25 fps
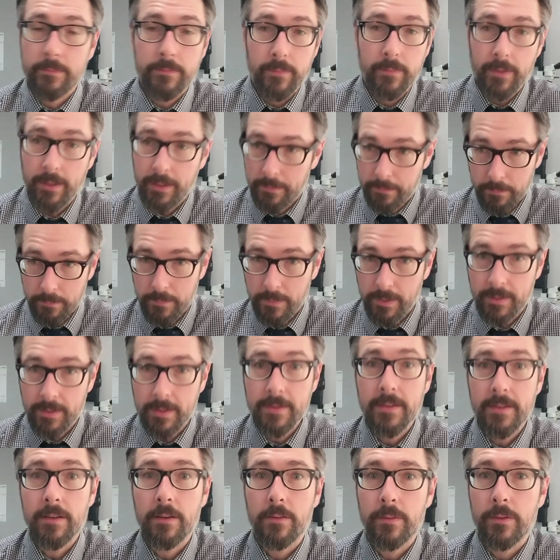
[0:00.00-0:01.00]
like
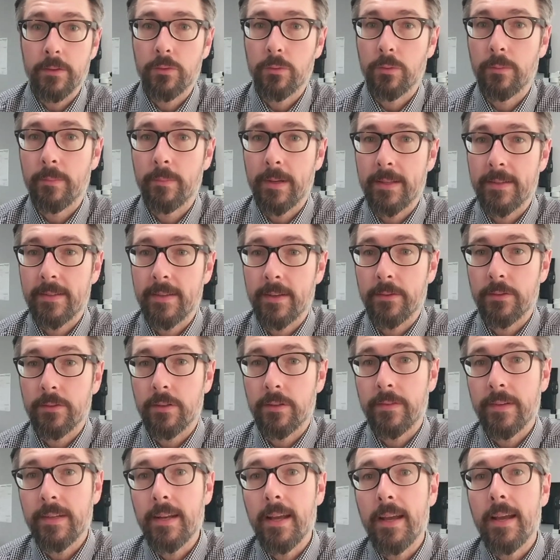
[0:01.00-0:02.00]
this individual, by the sounds of
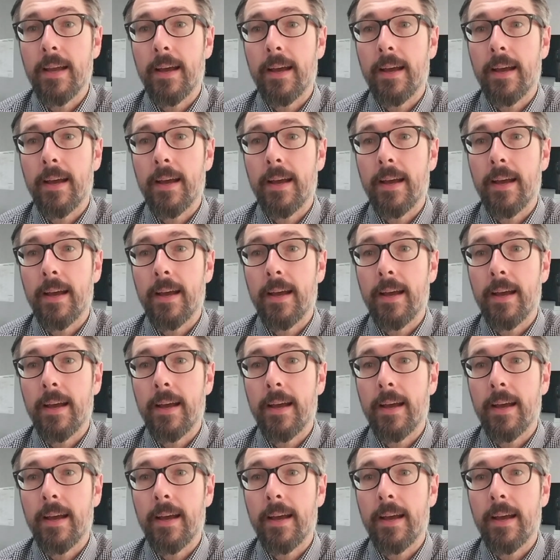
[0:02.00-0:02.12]
it,